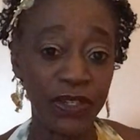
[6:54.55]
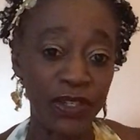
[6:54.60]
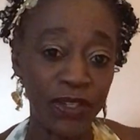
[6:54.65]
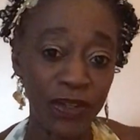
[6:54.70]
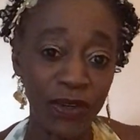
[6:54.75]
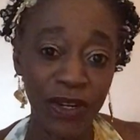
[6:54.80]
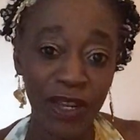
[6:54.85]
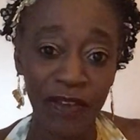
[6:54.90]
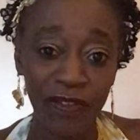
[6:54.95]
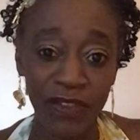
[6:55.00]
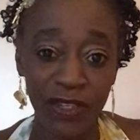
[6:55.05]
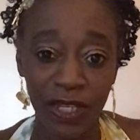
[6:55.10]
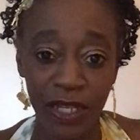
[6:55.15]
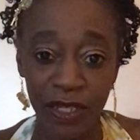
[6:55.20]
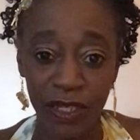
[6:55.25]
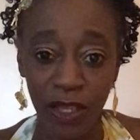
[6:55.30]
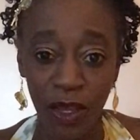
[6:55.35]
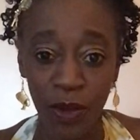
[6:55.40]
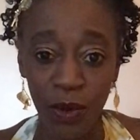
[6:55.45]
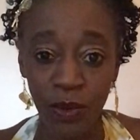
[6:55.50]
You don't have to eat
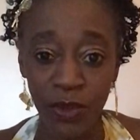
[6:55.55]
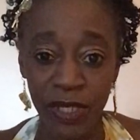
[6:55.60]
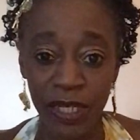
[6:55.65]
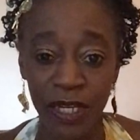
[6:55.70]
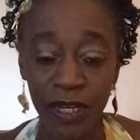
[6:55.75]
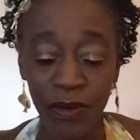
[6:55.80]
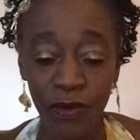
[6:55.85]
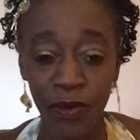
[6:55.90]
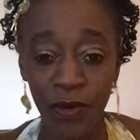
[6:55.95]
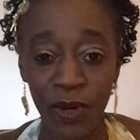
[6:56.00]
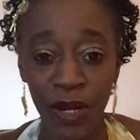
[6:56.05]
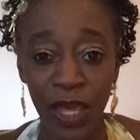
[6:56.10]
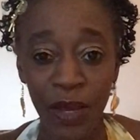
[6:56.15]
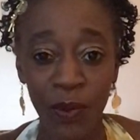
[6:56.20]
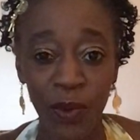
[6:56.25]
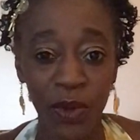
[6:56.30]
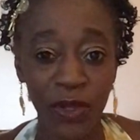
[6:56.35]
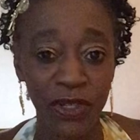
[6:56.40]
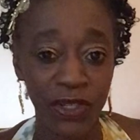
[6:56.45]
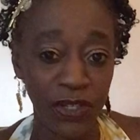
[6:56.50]
the whole dinner all at
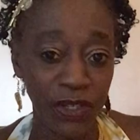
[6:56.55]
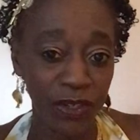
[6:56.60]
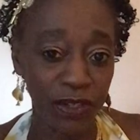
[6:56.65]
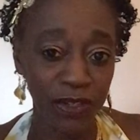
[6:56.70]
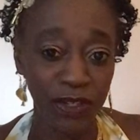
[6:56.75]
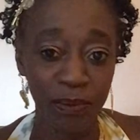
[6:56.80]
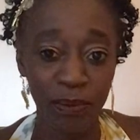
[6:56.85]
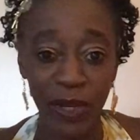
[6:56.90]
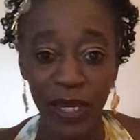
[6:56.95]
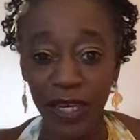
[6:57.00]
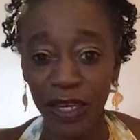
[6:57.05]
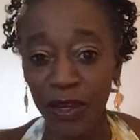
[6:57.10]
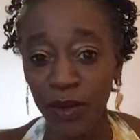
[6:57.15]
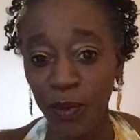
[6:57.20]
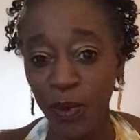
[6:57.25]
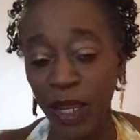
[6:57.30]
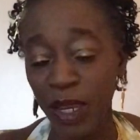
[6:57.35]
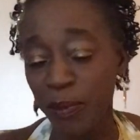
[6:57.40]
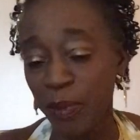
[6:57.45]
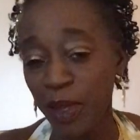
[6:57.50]
once. You just make your
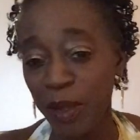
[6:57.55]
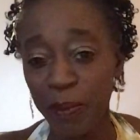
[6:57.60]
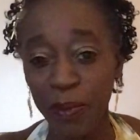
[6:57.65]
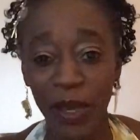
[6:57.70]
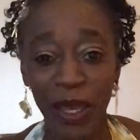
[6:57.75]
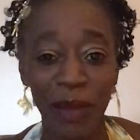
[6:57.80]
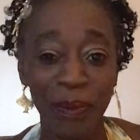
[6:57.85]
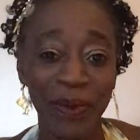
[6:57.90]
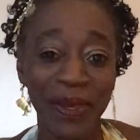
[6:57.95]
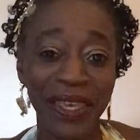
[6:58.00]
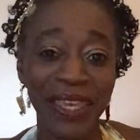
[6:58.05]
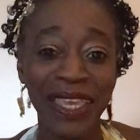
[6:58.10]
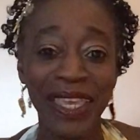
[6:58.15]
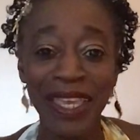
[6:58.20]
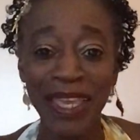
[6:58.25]
way bit by bit,